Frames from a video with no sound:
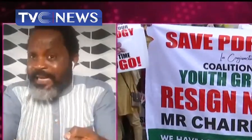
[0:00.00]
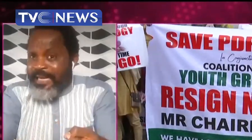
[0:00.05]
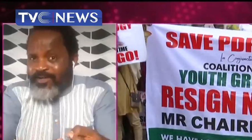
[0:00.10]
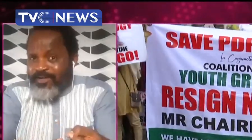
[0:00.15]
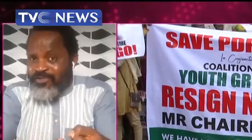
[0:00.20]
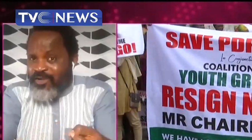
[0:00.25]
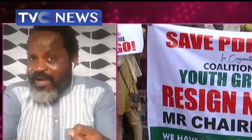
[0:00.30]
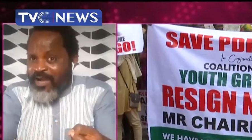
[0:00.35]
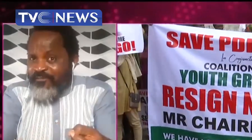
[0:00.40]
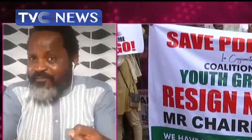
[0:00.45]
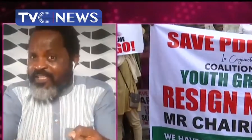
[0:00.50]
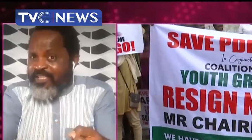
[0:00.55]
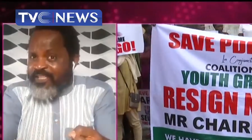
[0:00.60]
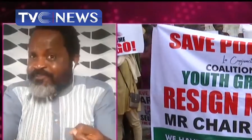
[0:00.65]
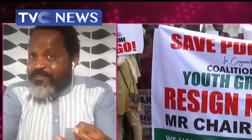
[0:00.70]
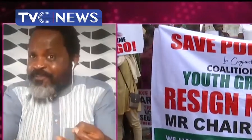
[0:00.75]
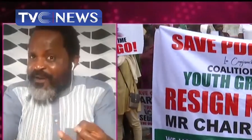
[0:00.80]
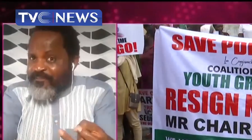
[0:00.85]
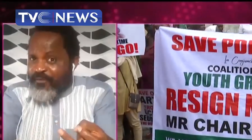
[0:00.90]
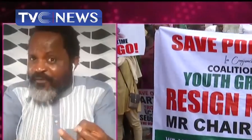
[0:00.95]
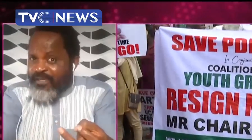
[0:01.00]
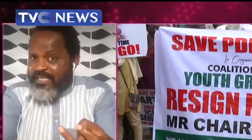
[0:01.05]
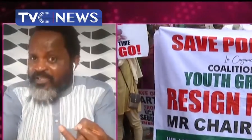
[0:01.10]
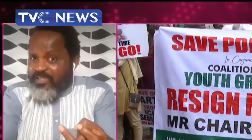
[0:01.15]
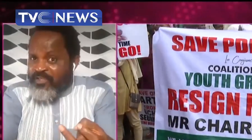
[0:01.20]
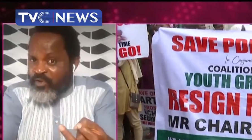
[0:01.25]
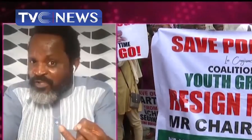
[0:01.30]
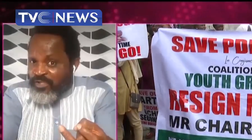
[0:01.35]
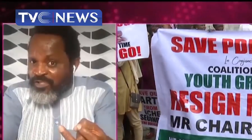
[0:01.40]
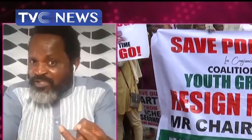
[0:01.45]
that does not have respect for this
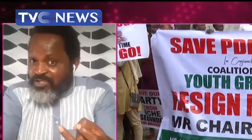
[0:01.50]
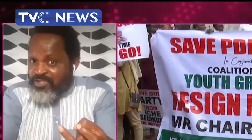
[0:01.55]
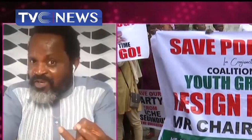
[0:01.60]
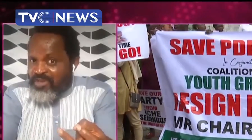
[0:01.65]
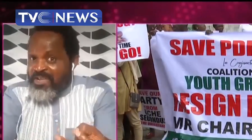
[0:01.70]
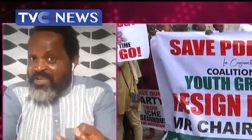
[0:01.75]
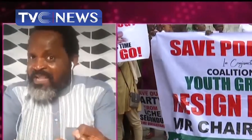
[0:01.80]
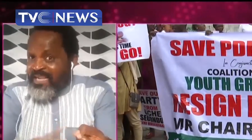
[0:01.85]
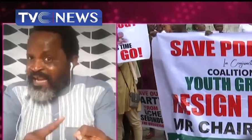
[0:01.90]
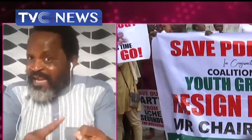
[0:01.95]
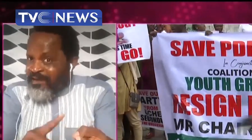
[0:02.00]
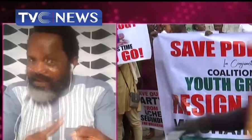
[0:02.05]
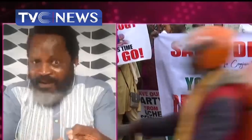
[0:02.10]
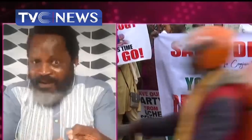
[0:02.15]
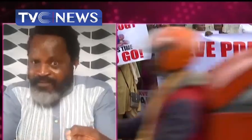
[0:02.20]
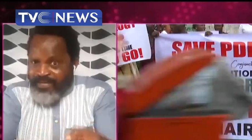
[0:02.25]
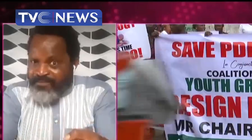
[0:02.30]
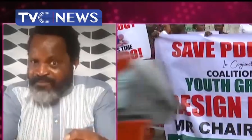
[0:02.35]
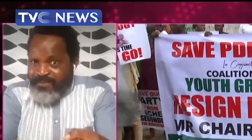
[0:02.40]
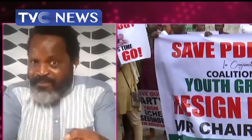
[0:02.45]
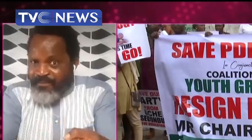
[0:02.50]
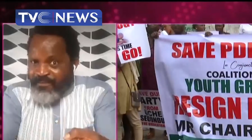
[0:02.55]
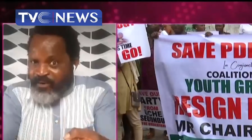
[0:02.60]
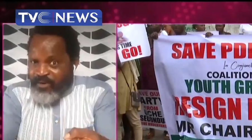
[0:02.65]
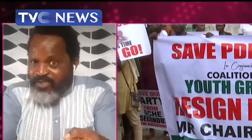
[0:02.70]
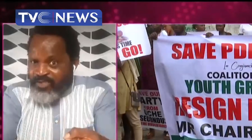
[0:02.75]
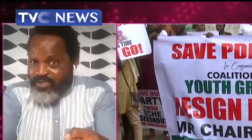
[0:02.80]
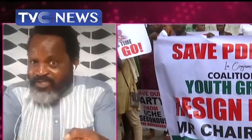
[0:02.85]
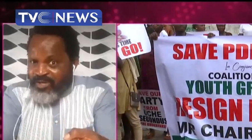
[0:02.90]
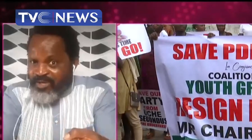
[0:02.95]
constitution cannot have respect for
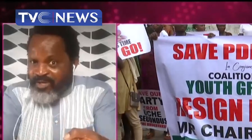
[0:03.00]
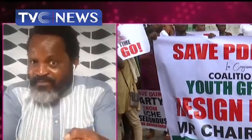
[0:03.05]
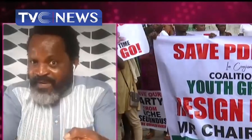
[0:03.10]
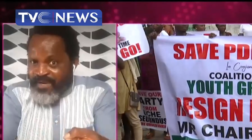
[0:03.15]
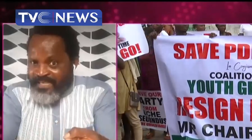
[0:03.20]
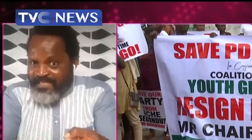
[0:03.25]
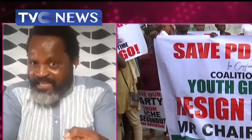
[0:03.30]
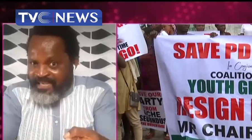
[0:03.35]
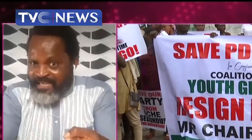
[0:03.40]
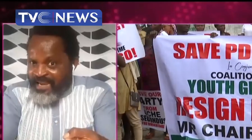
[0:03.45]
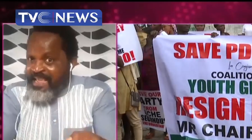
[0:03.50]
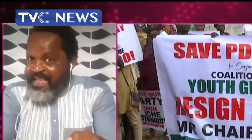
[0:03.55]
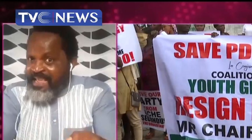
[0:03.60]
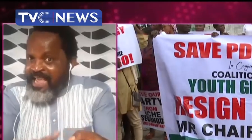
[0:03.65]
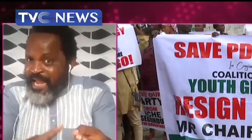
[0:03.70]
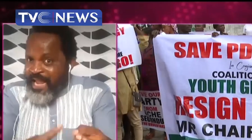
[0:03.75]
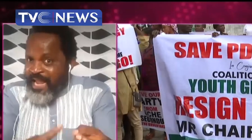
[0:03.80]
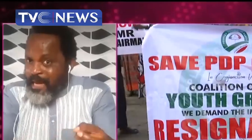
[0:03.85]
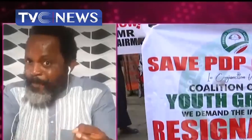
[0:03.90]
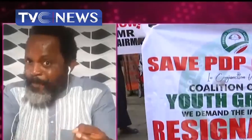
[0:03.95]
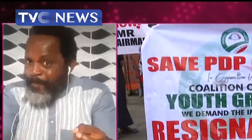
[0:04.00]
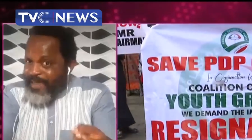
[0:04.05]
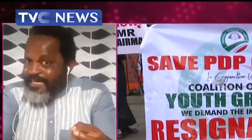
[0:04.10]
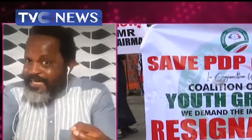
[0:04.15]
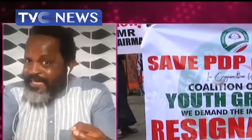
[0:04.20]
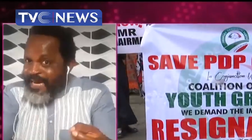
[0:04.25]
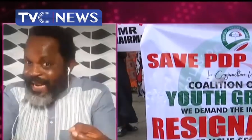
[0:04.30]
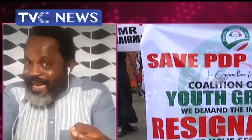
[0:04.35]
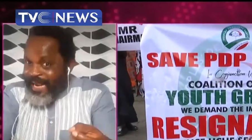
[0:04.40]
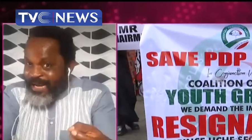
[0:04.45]
constitution of Nigeria. Right. Any
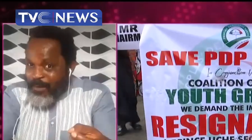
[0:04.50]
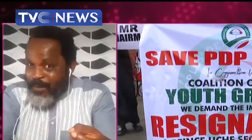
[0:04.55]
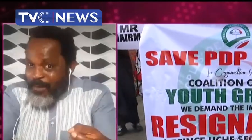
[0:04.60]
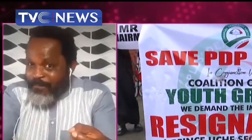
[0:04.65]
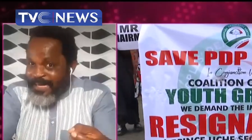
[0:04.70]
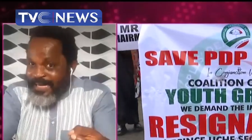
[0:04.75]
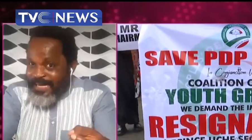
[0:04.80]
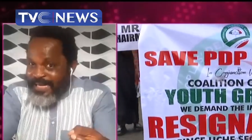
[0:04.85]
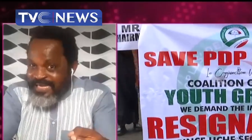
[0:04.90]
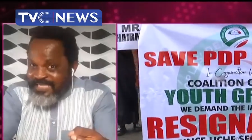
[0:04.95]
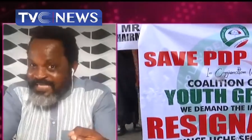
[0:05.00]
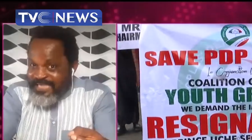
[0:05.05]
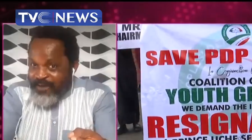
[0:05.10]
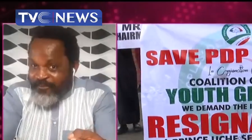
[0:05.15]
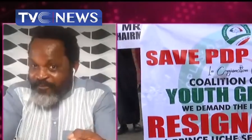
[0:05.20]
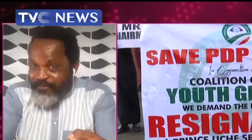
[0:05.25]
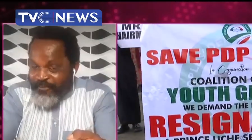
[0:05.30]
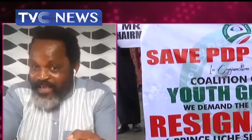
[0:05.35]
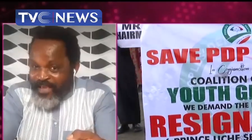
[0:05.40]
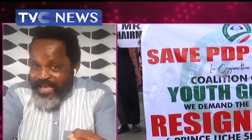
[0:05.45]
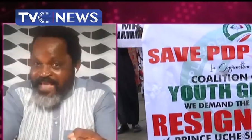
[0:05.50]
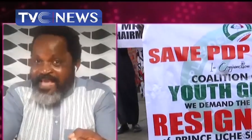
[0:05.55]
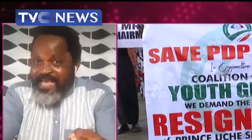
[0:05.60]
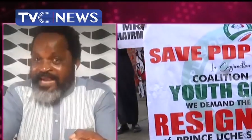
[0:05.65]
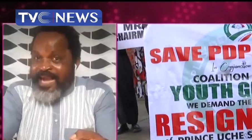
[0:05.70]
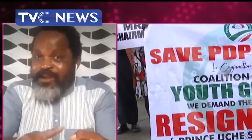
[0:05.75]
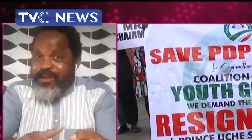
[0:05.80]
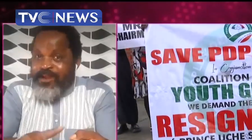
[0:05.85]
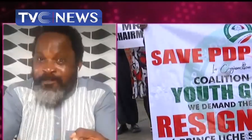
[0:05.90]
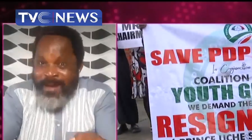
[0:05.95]
party that cannot manage this affair
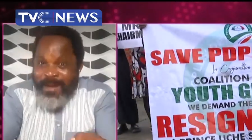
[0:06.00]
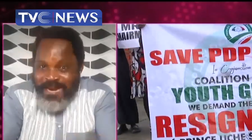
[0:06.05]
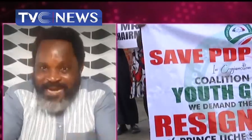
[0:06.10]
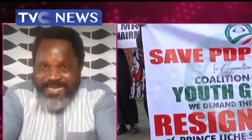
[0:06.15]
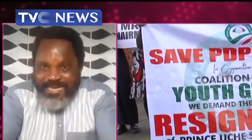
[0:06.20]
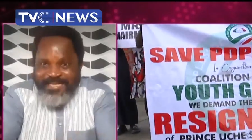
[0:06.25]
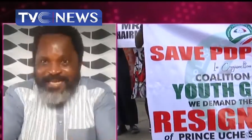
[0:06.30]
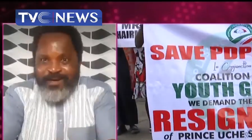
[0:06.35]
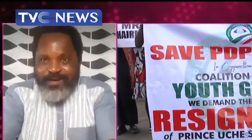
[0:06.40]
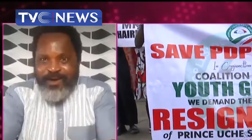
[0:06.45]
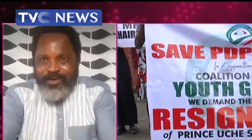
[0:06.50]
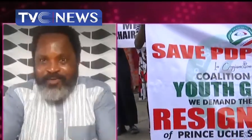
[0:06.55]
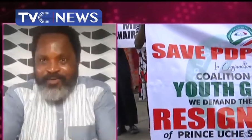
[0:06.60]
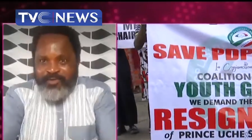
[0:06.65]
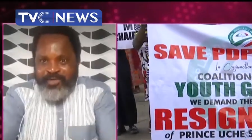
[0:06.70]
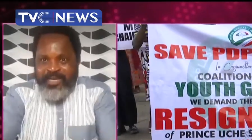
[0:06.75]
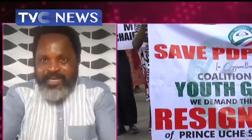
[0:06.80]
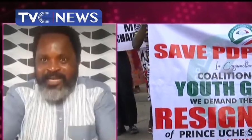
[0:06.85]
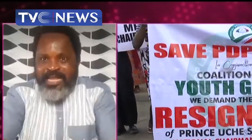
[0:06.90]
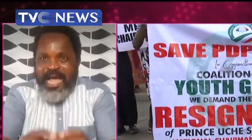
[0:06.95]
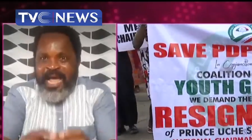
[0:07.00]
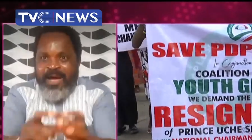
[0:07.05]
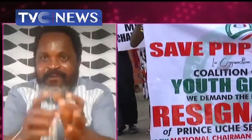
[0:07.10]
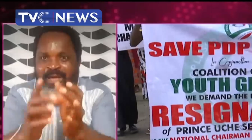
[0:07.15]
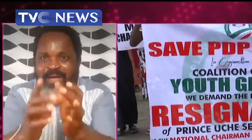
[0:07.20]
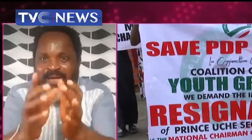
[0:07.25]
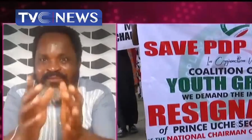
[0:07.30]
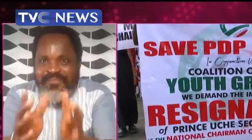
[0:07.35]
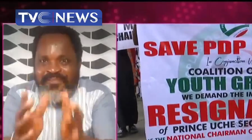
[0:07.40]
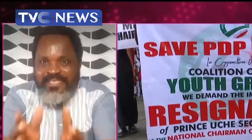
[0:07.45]
cannot manage the country. And we
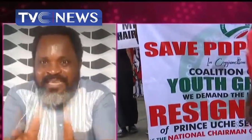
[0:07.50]
have